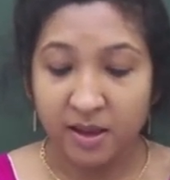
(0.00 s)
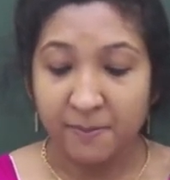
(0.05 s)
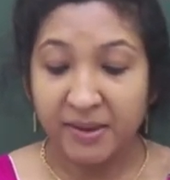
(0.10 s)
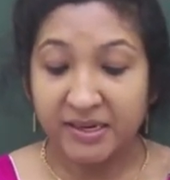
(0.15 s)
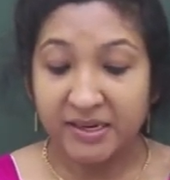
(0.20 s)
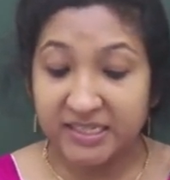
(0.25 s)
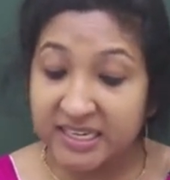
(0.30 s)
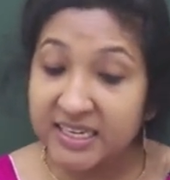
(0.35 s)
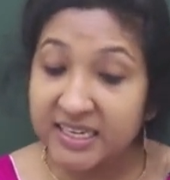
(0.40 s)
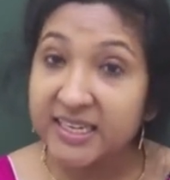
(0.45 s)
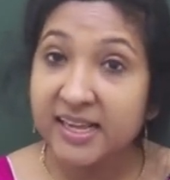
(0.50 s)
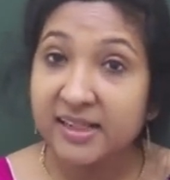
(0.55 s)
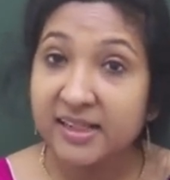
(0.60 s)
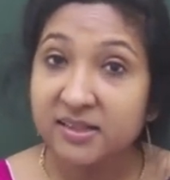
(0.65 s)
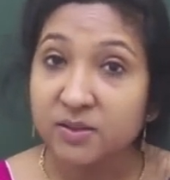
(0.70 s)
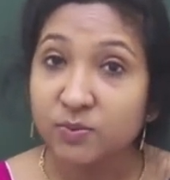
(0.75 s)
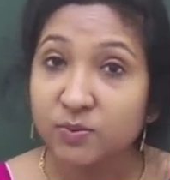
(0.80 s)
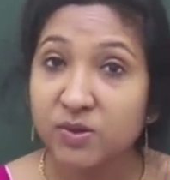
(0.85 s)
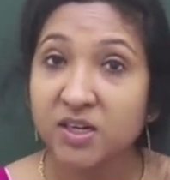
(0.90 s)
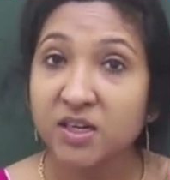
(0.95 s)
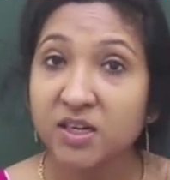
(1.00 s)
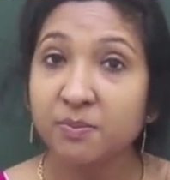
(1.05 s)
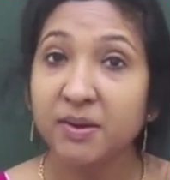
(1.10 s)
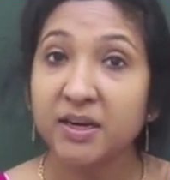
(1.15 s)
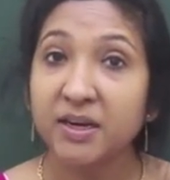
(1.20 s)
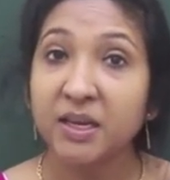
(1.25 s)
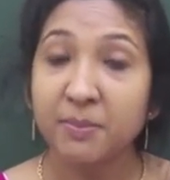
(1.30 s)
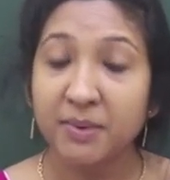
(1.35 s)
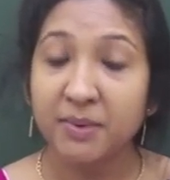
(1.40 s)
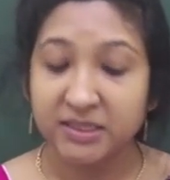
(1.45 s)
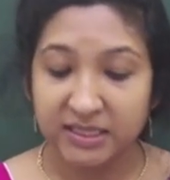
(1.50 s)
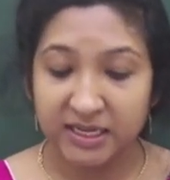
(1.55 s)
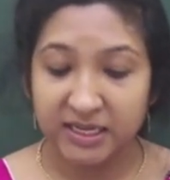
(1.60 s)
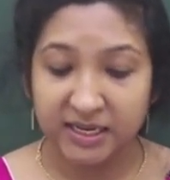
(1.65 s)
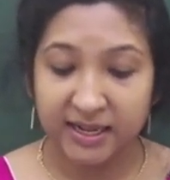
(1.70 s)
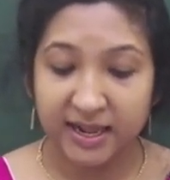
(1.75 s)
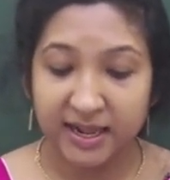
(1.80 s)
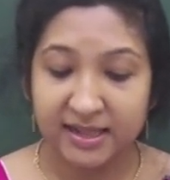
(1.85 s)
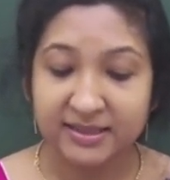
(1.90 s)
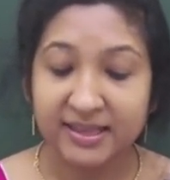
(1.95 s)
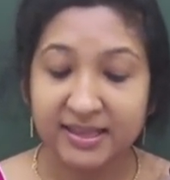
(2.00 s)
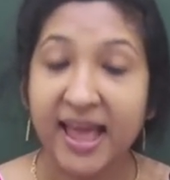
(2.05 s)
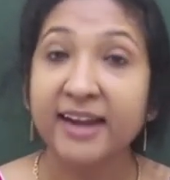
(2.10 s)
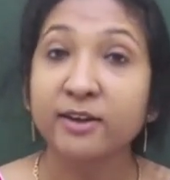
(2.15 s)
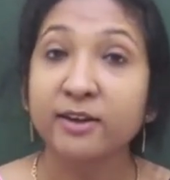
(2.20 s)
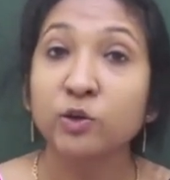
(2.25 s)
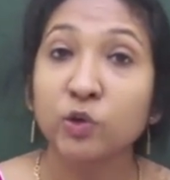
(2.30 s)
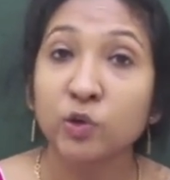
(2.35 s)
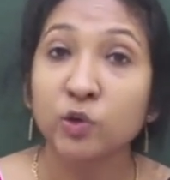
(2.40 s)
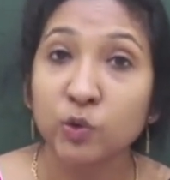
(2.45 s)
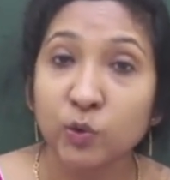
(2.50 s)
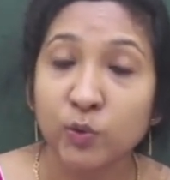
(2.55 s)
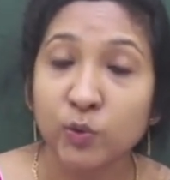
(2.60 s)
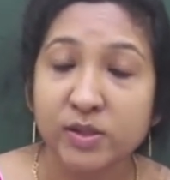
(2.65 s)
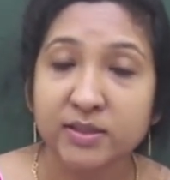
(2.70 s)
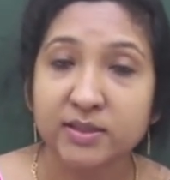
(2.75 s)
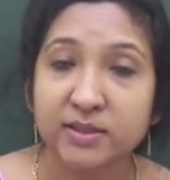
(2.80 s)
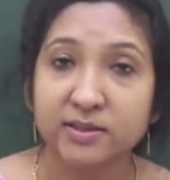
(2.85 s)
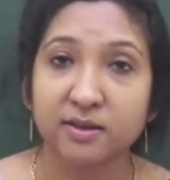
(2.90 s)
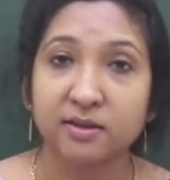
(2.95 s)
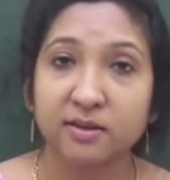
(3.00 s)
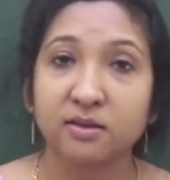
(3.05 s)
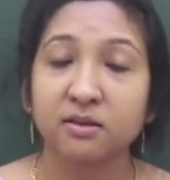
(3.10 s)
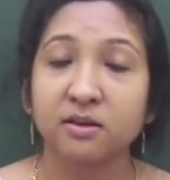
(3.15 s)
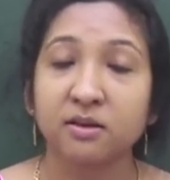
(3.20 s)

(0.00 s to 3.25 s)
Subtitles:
Materials, we need many materials and tools.